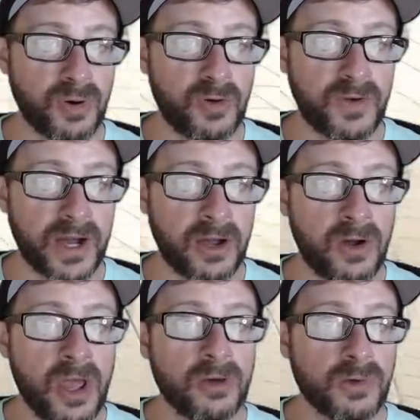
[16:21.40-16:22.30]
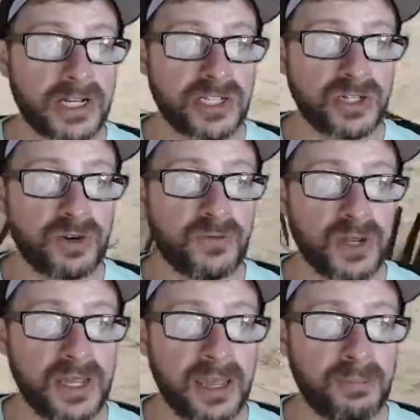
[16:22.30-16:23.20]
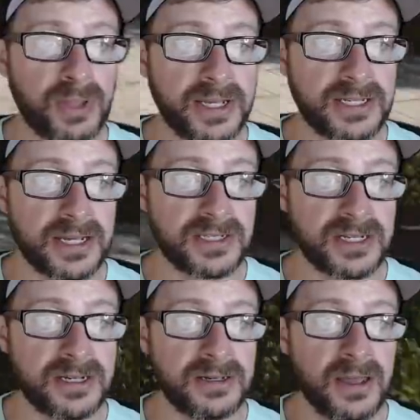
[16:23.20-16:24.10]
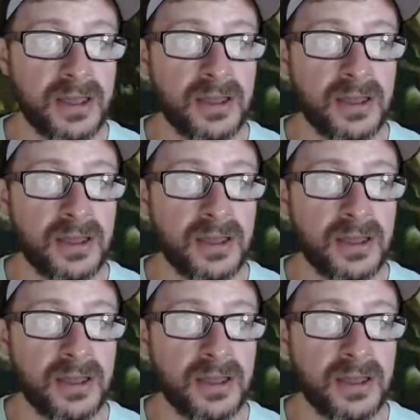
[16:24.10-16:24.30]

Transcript: profile. Registering for EA playtesting